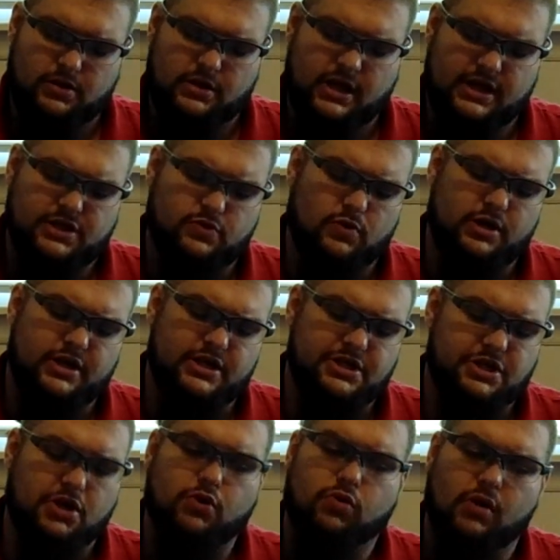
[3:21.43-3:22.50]
Next one
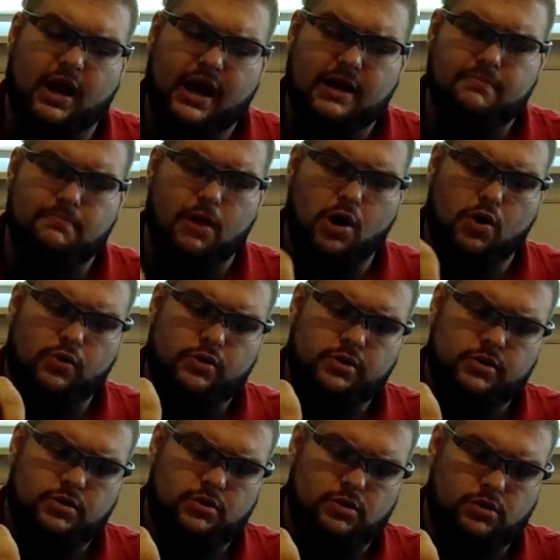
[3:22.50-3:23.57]
is Cranbone,
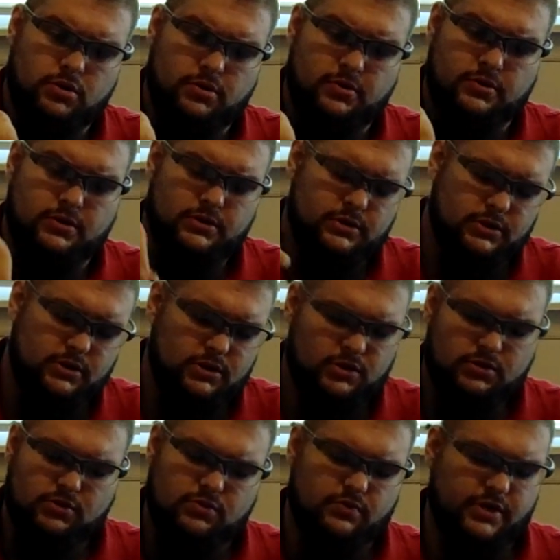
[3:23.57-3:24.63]

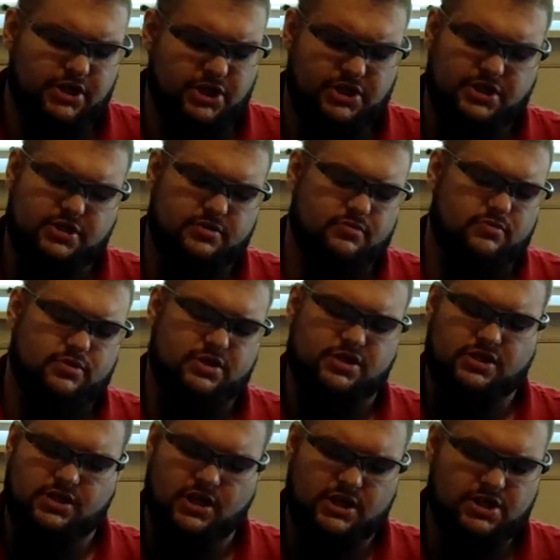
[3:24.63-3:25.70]
which is
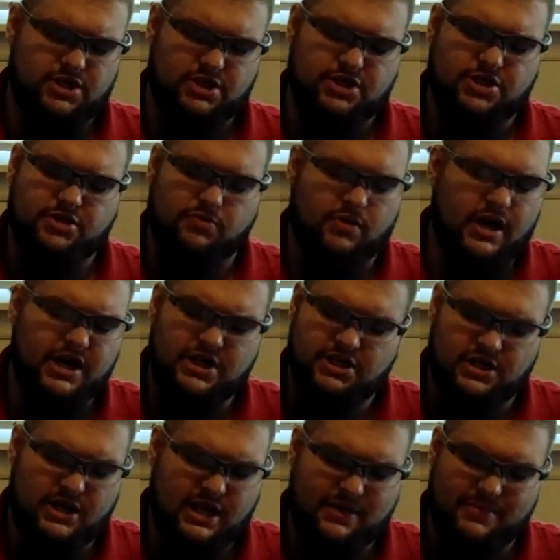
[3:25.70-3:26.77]
such a
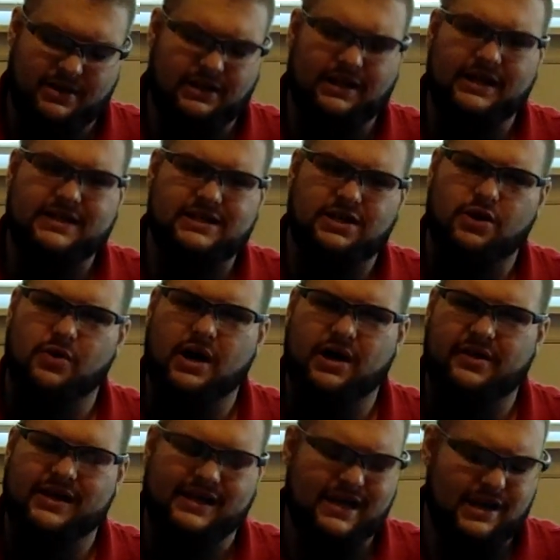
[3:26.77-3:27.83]
strange name. I'd like to know
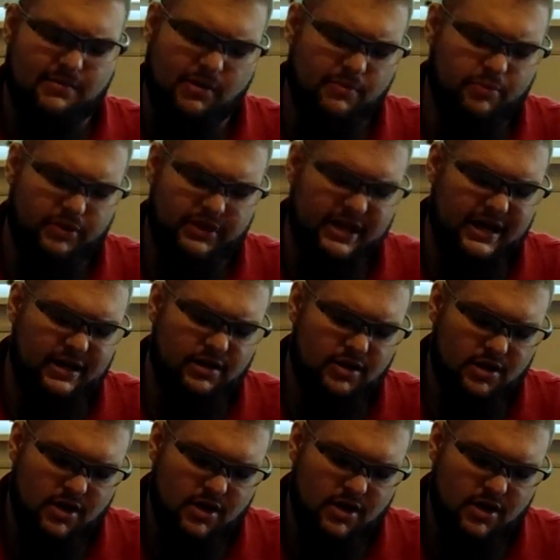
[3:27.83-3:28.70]
how they came up with that.